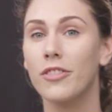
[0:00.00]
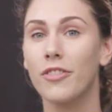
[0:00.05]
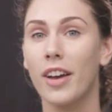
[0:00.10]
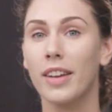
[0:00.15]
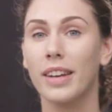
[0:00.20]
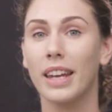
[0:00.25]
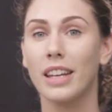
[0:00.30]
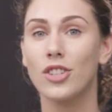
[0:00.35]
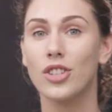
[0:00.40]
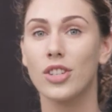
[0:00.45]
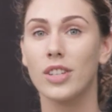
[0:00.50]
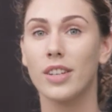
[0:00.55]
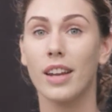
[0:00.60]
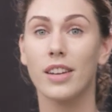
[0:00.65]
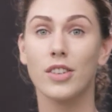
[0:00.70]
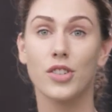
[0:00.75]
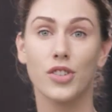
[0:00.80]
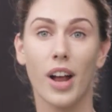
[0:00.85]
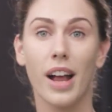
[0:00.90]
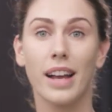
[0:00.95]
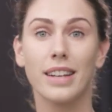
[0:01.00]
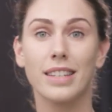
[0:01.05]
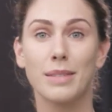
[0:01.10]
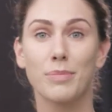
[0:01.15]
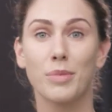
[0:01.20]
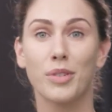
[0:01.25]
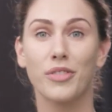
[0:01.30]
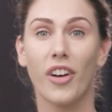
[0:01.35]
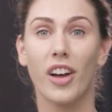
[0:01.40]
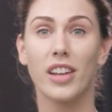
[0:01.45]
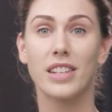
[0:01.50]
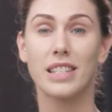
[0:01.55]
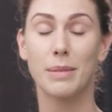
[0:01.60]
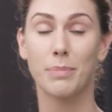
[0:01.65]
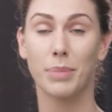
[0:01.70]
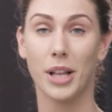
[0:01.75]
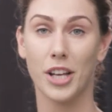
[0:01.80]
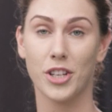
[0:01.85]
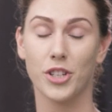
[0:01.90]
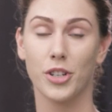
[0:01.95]
your foundation and trying to move on to
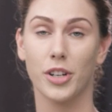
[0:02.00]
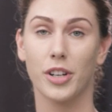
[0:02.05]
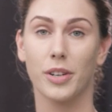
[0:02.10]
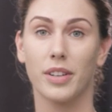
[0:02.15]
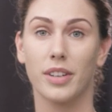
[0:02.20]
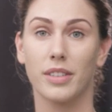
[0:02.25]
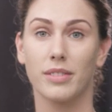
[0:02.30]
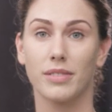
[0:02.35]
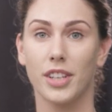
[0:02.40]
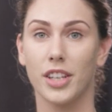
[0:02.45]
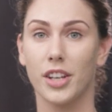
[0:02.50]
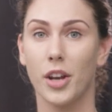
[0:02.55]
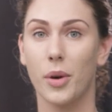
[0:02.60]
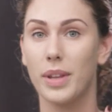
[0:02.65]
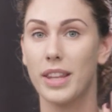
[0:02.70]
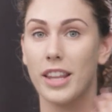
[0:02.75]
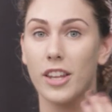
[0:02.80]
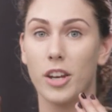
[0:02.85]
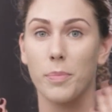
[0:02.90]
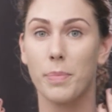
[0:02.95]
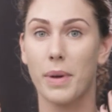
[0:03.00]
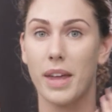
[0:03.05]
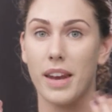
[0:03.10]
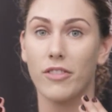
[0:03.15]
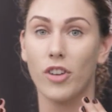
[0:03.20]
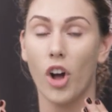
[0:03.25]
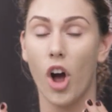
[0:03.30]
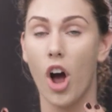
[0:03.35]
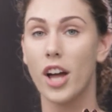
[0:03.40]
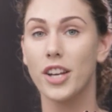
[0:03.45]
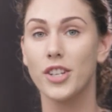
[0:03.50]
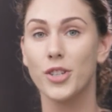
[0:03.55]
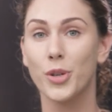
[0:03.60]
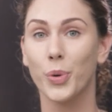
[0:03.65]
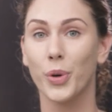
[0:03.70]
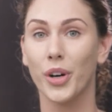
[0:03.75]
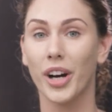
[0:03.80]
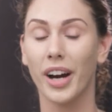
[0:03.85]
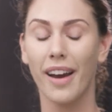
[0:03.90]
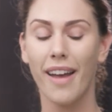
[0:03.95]
blusher, you know, a little bit of
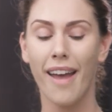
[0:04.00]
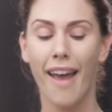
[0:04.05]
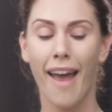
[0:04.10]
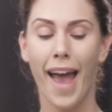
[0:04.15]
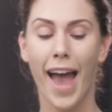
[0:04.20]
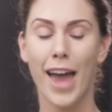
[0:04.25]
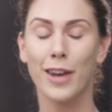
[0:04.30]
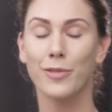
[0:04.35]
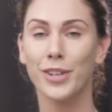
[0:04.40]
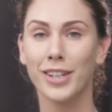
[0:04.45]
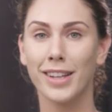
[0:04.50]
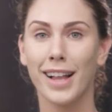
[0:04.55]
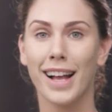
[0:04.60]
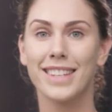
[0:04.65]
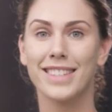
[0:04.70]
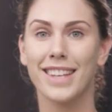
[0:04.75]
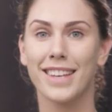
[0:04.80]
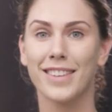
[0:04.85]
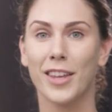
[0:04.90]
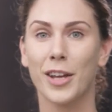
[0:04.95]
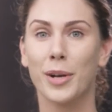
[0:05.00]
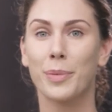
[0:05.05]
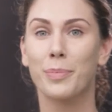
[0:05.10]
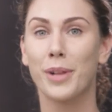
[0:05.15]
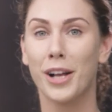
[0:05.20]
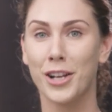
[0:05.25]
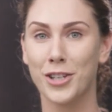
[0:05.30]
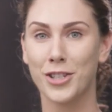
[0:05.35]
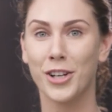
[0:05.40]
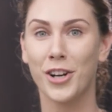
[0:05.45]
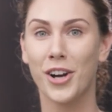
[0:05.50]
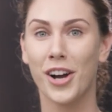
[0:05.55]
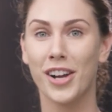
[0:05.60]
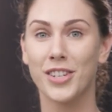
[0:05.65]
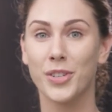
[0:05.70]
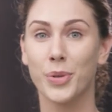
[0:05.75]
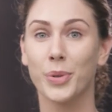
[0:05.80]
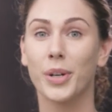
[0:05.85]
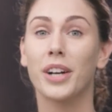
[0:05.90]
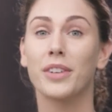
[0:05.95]
contour and realizing that your blush and
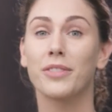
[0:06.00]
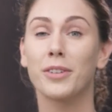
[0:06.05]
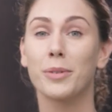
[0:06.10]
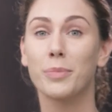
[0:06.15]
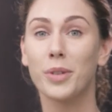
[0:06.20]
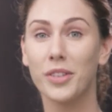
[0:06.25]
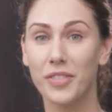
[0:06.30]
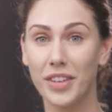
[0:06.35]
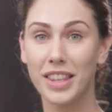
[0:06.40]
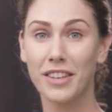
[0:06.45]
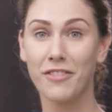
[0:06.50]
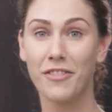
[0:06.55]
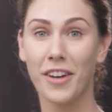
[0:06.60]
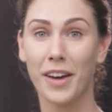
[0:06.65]
contour are removing the